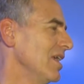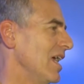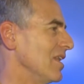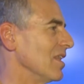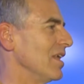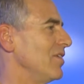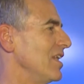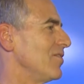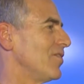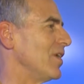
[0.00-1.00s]
and live in
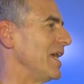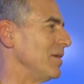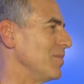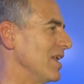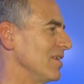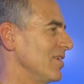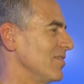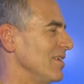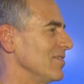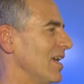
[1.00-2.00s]
it for 80 minutes
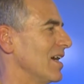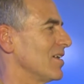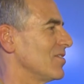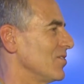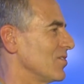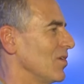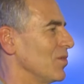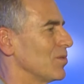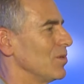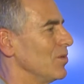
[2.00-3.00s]
as these characters go
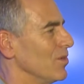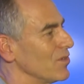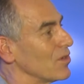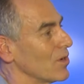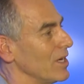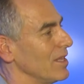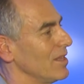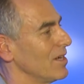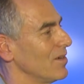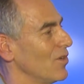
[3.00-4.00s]
through the story that
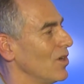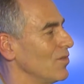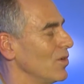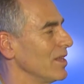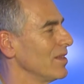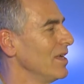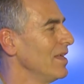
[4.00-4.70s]
they're involved with.